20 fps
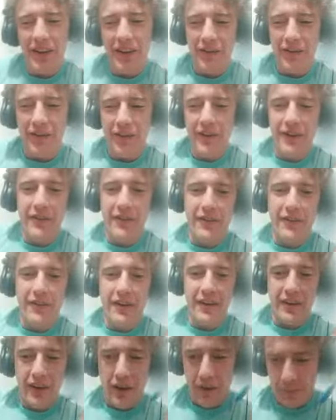Great.
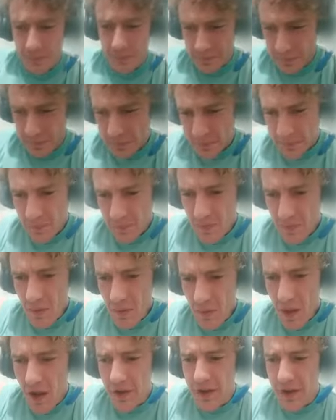Great.
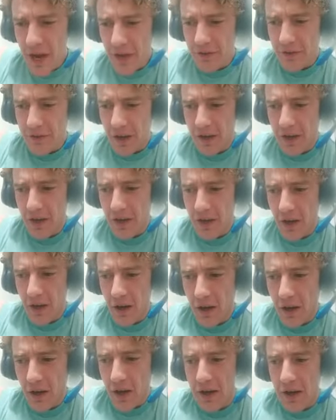Yes.
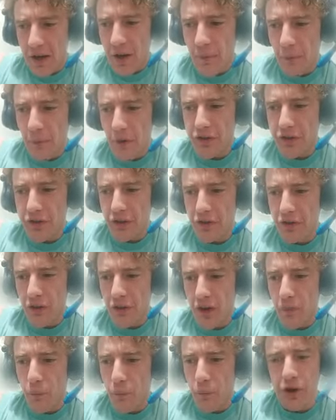And yeah, well, just
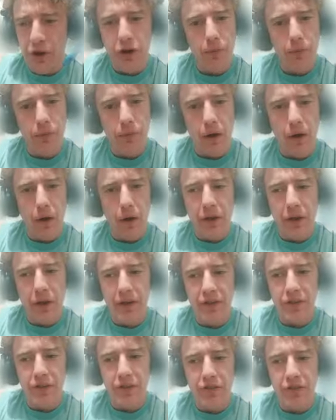what are your, like,
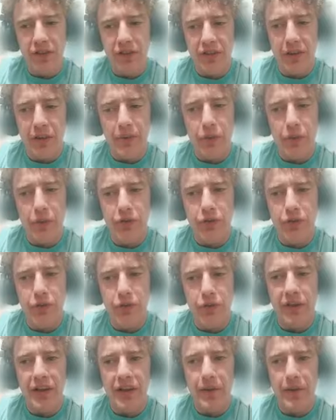just tell me what you
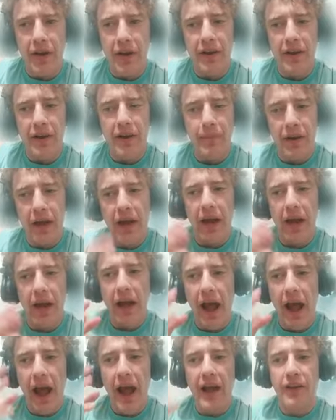think about him
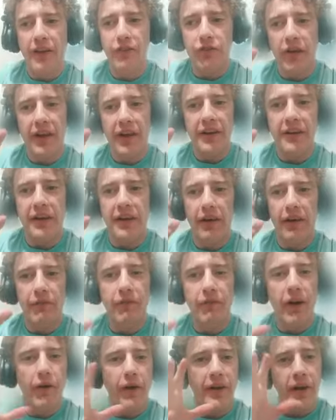as like a
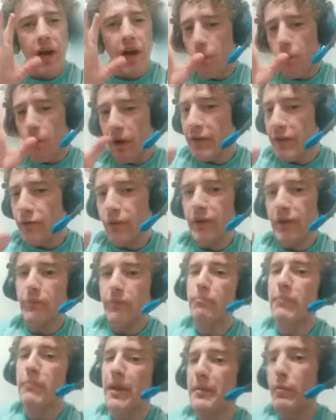fight. Like, well, he's like
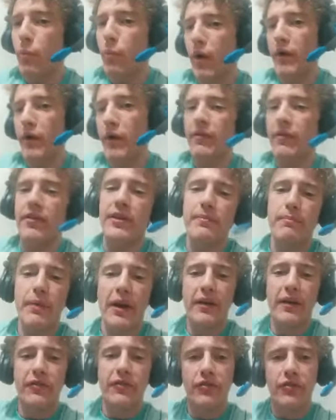maybe one of the
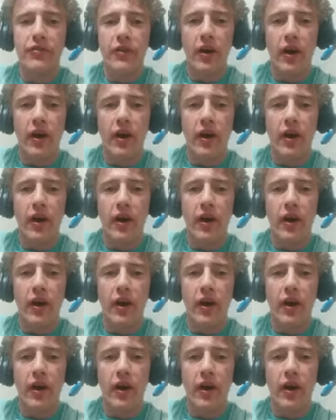best